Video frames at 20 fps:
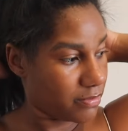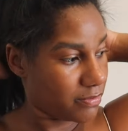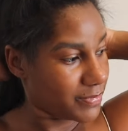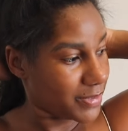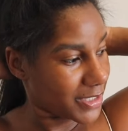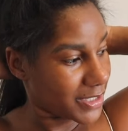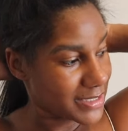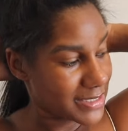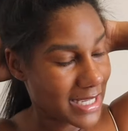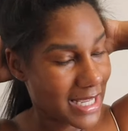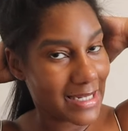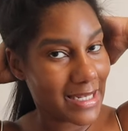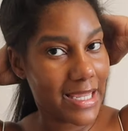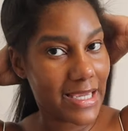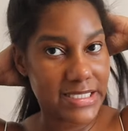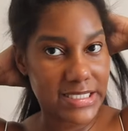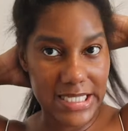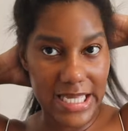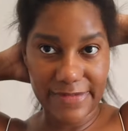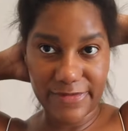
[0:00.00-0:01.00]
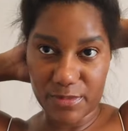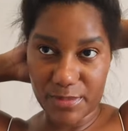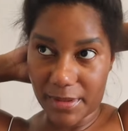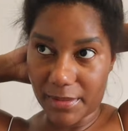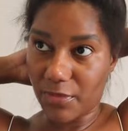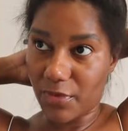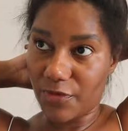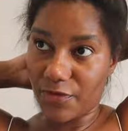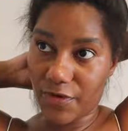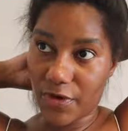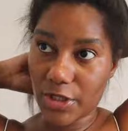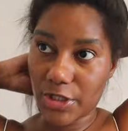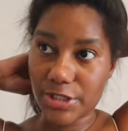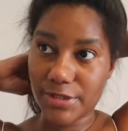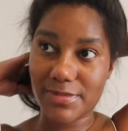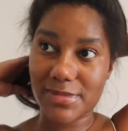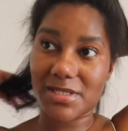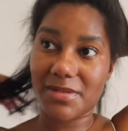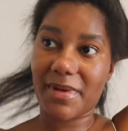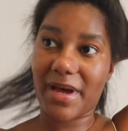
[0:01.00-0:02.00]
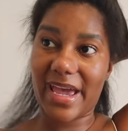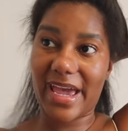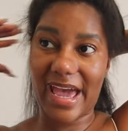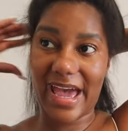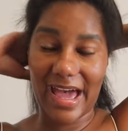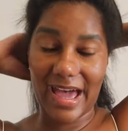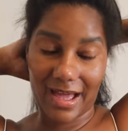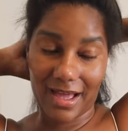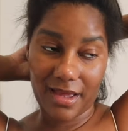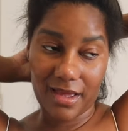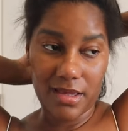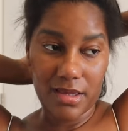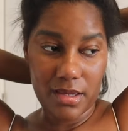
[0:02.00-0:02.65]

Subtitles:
because I like to have a bit more volume to my hair.